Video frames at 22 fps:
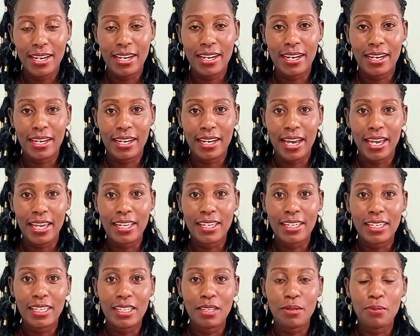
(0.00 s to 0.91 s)

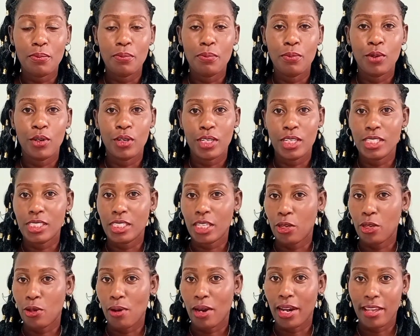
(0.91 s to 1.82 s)
Kindly monitor
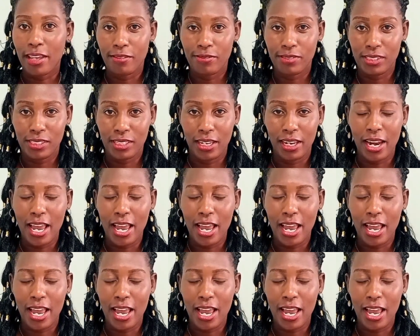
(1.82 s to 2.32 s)
your lifestyle.